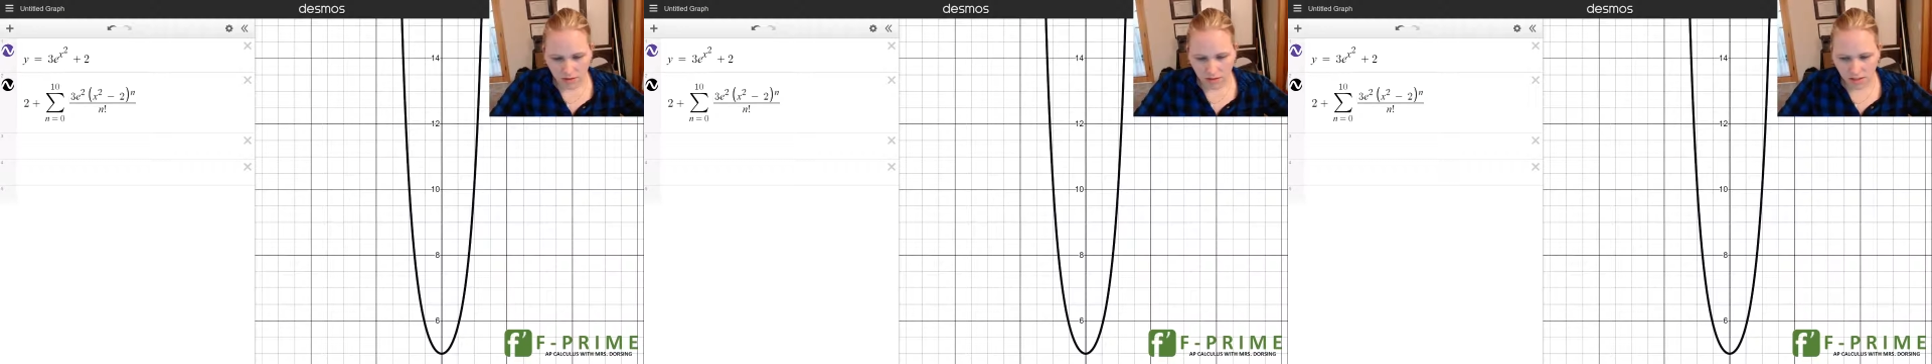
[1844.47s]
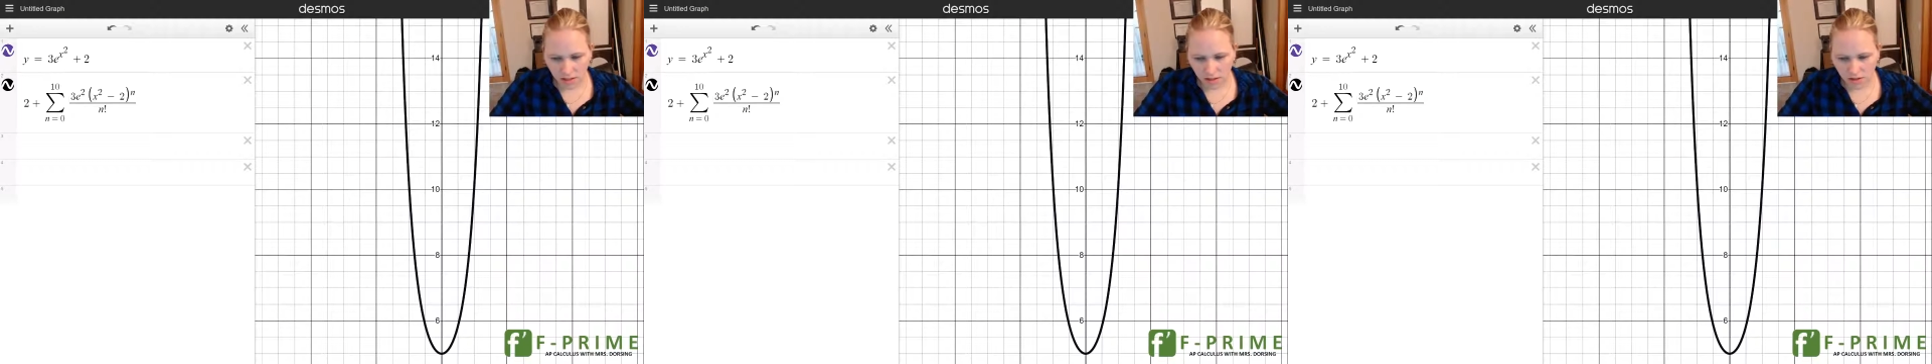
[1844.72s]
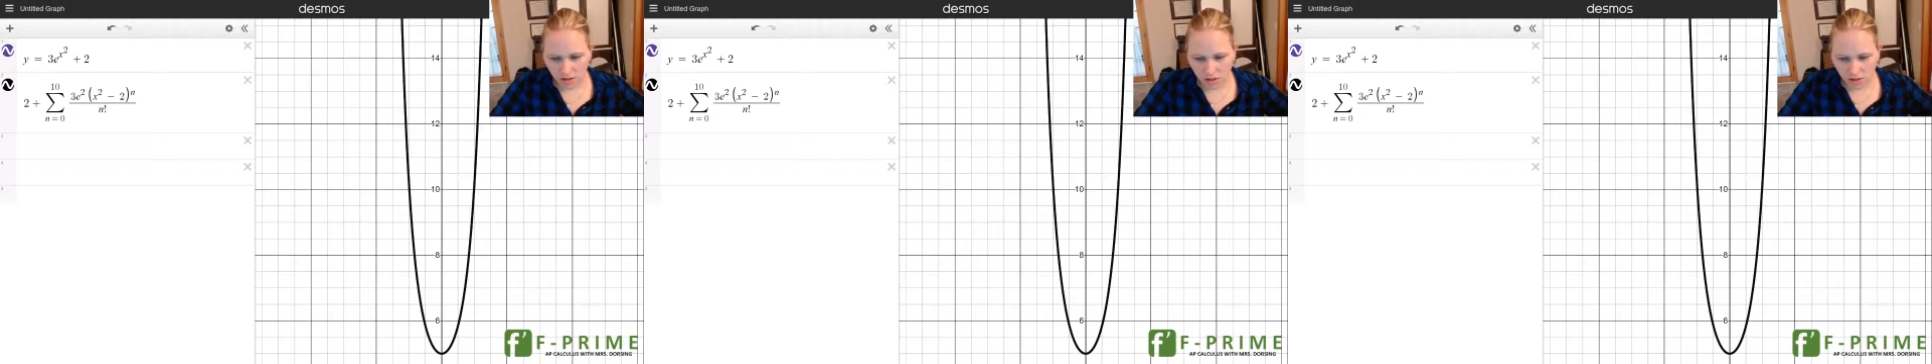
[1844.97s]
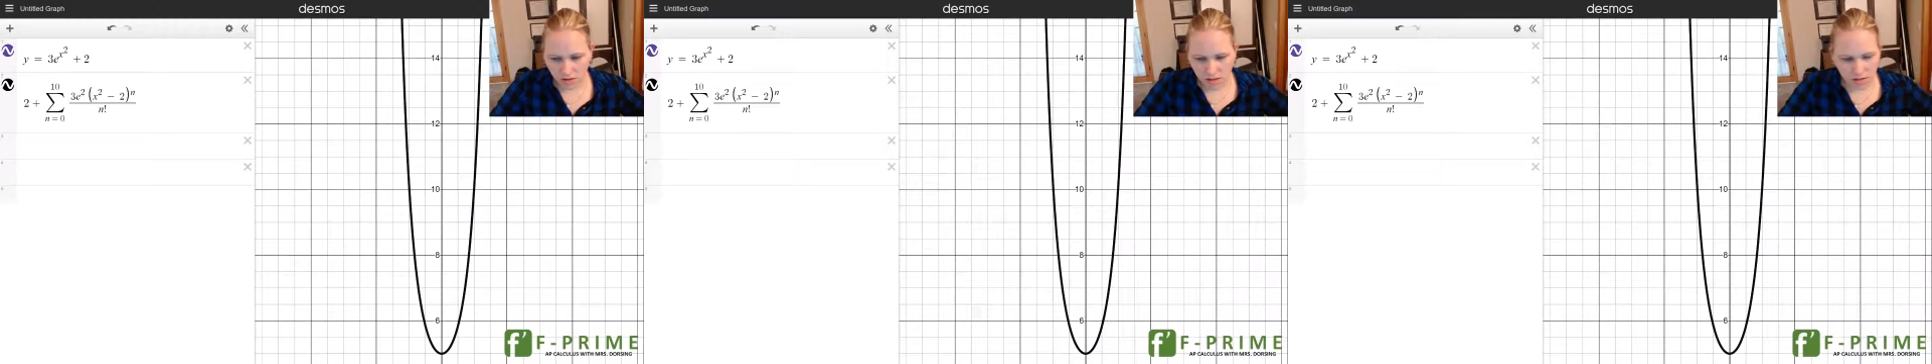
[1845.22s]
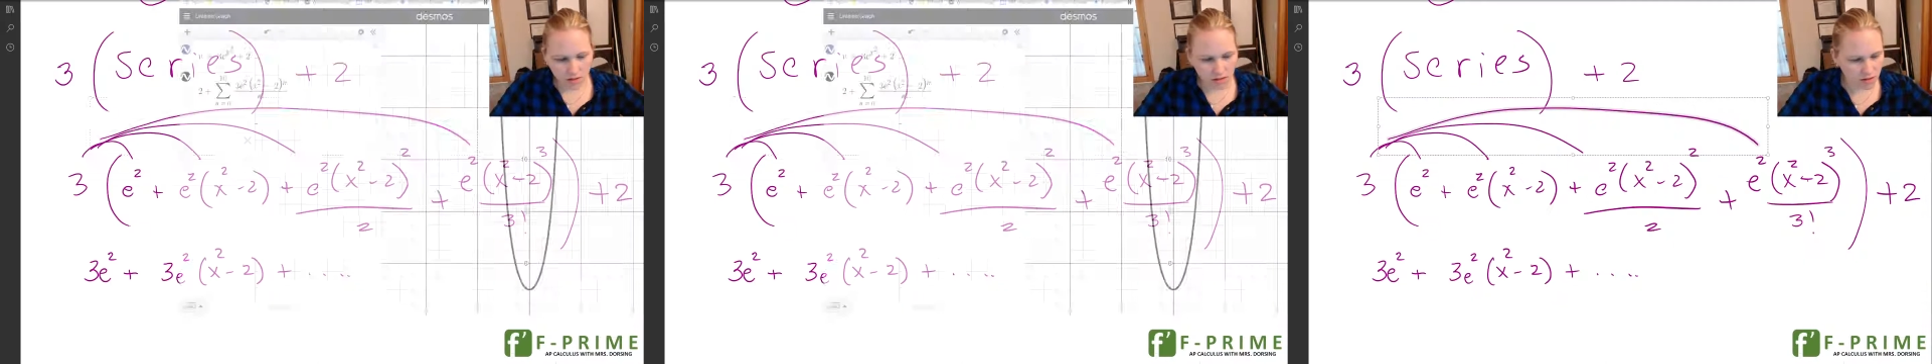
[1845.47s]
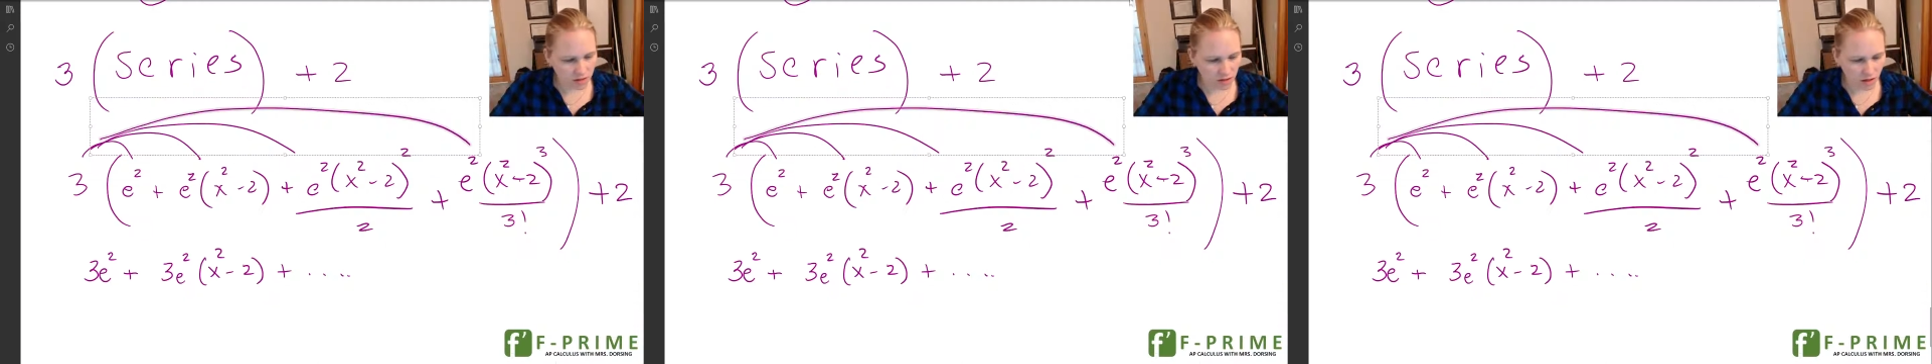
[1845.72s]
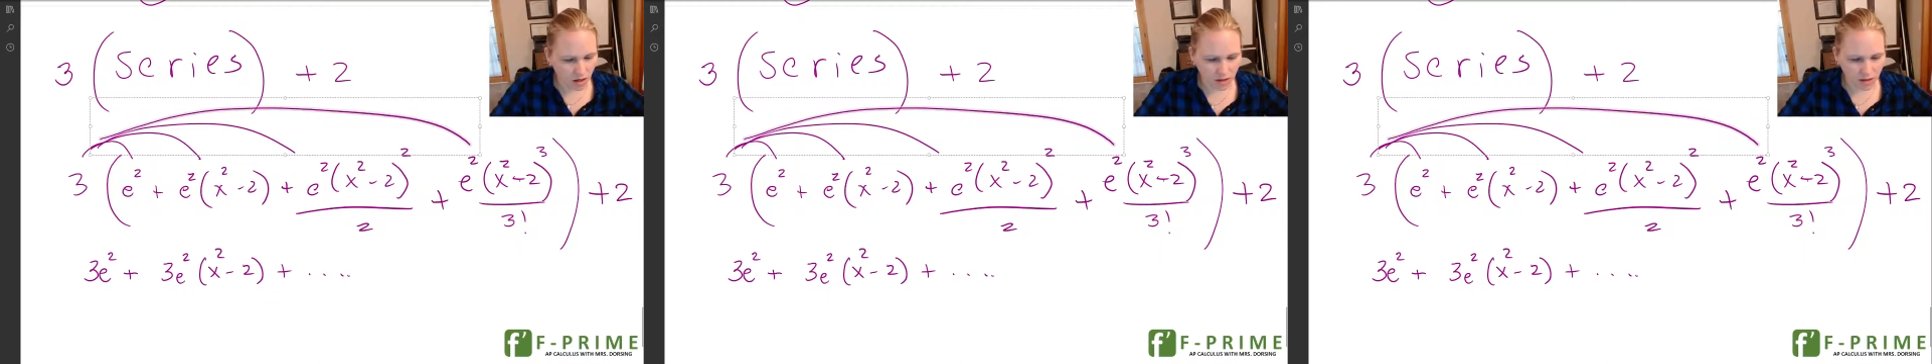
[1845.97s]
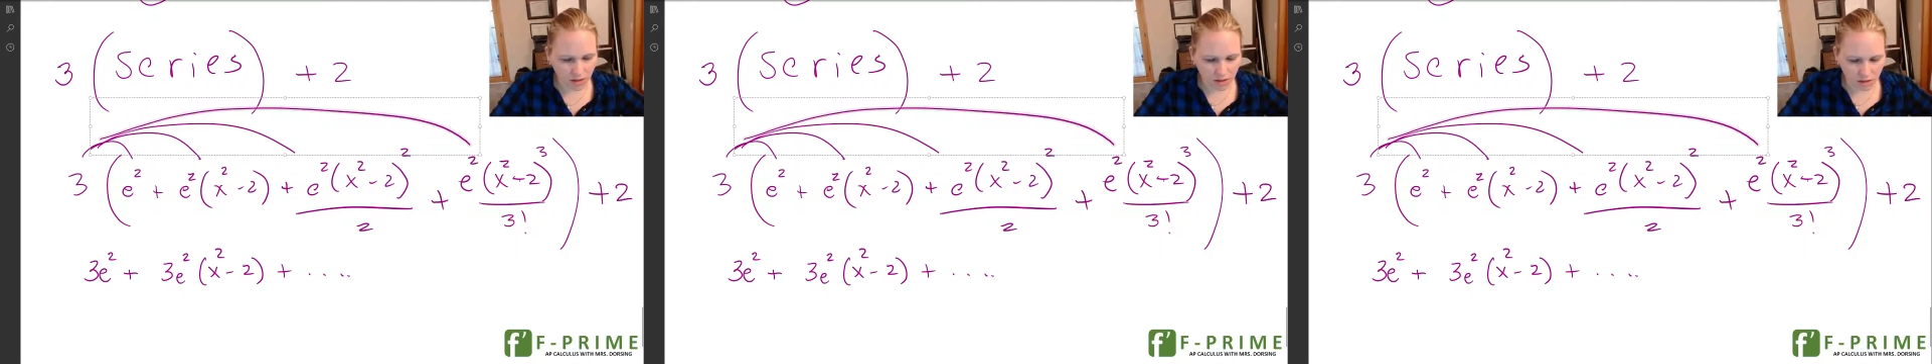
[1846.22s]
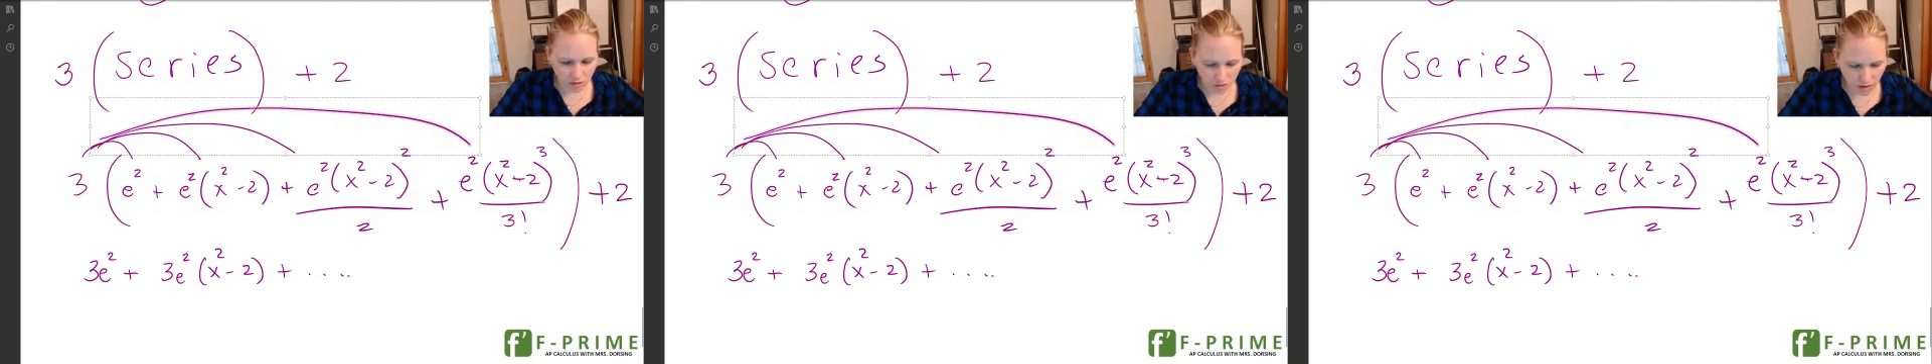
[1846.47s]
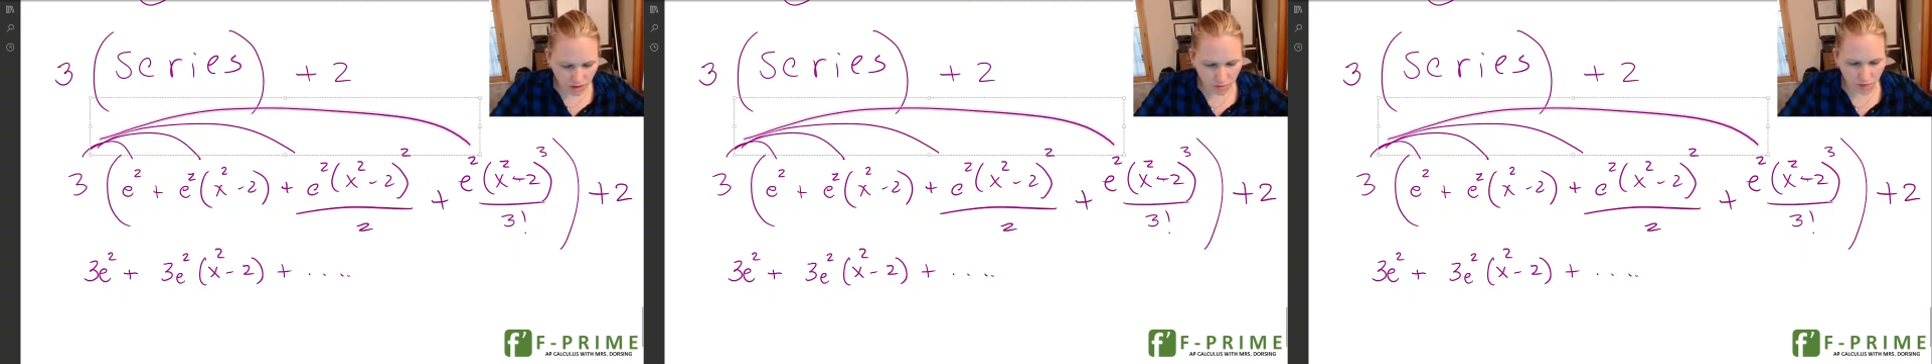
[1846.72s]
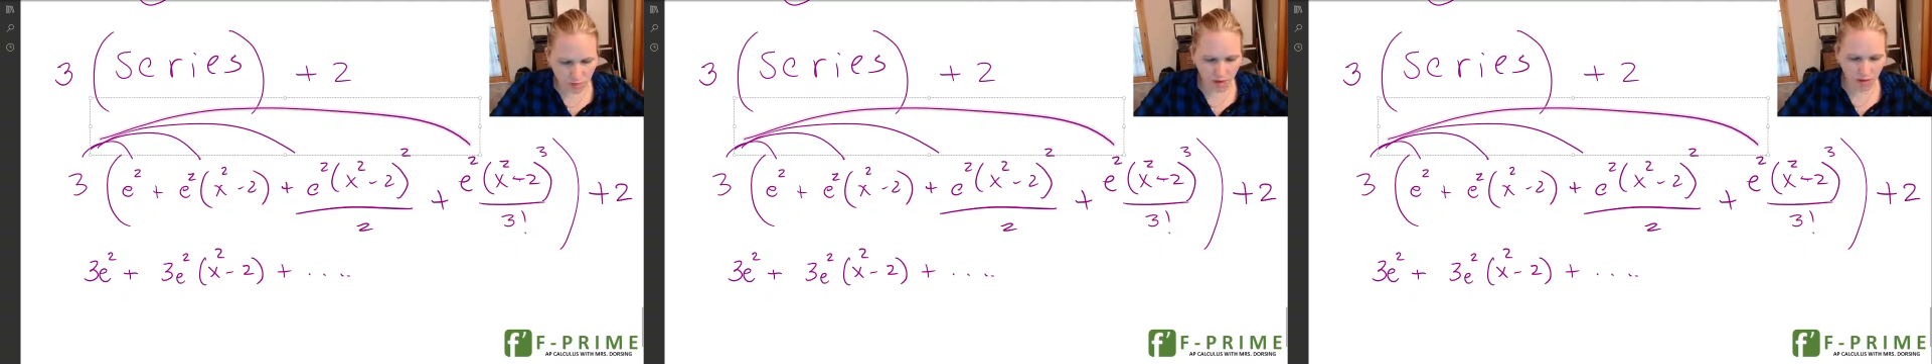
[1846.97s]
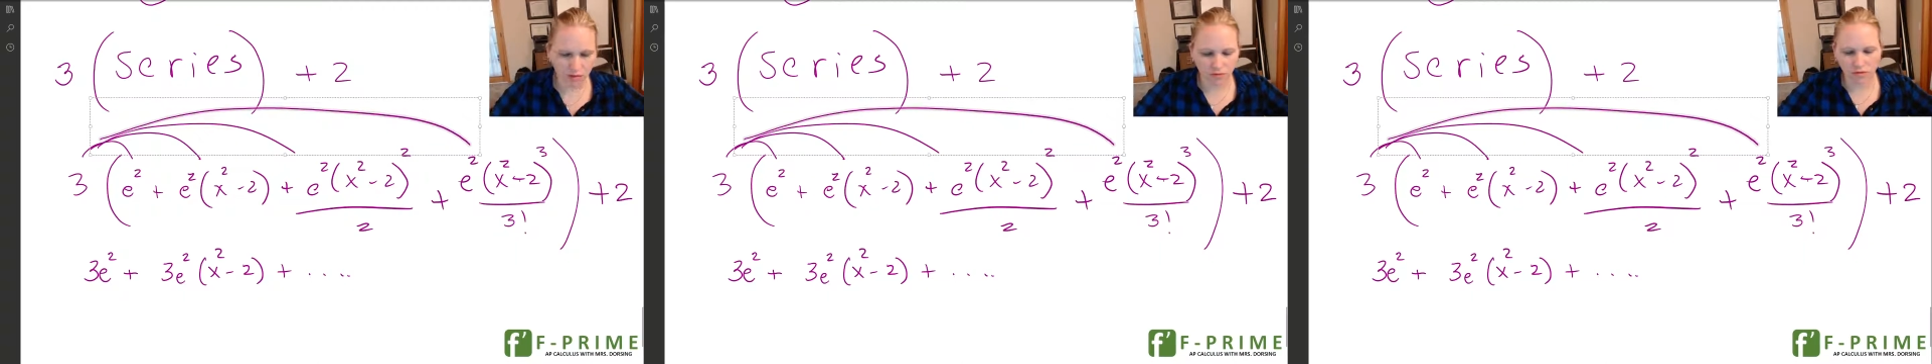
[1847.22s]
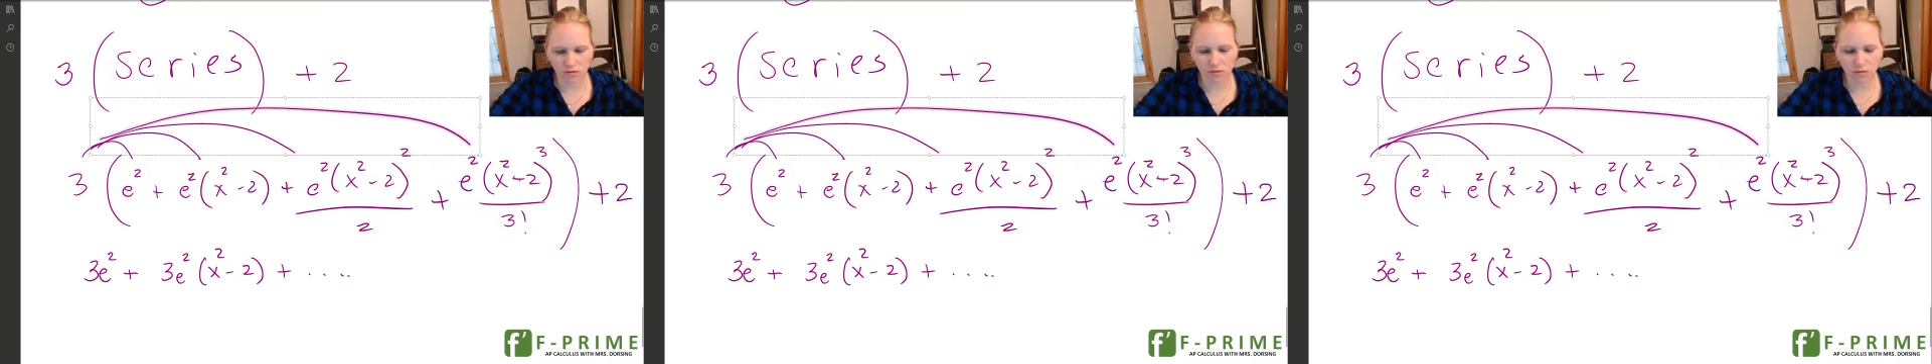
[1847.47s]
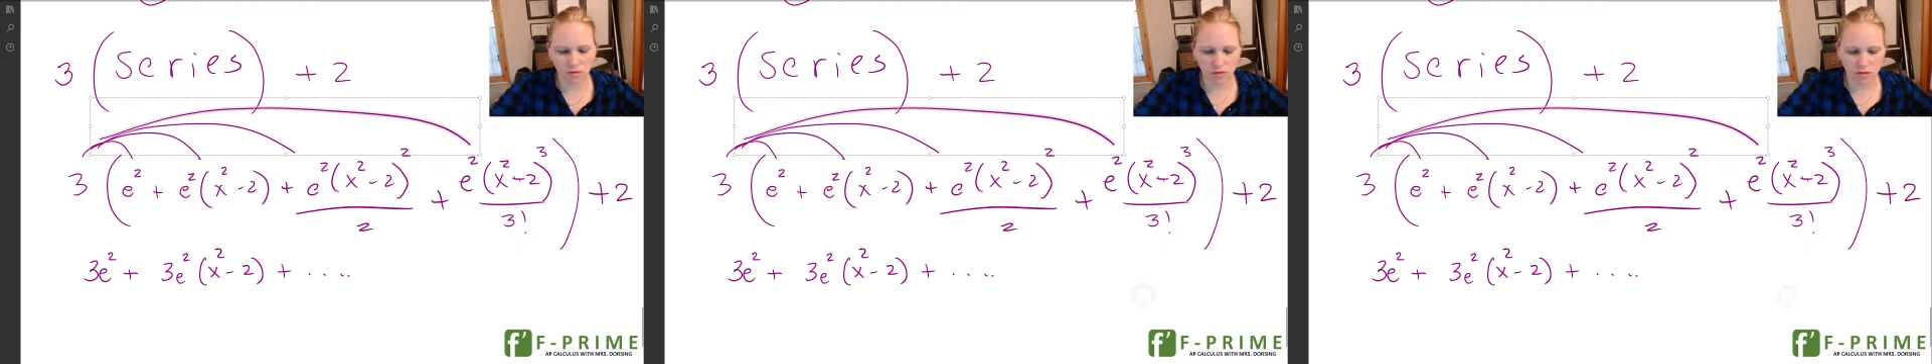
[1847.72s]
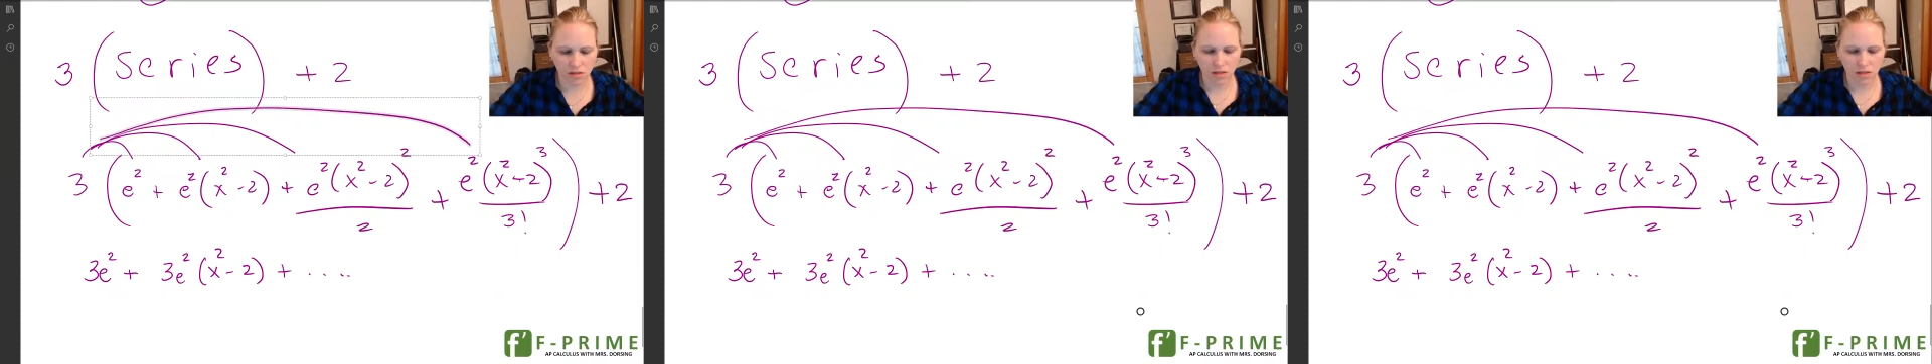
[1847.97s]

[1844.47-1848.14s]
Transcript: Taylor series, are incredibly powerful tools.